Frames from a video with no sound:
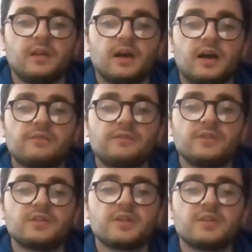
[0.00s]
At
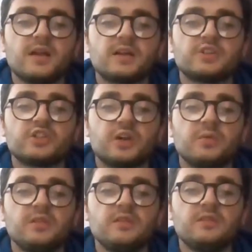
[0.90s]
first, I began
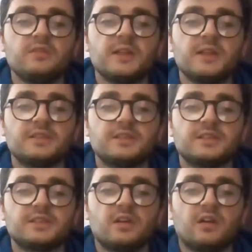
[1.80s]
shadowing the other mentors,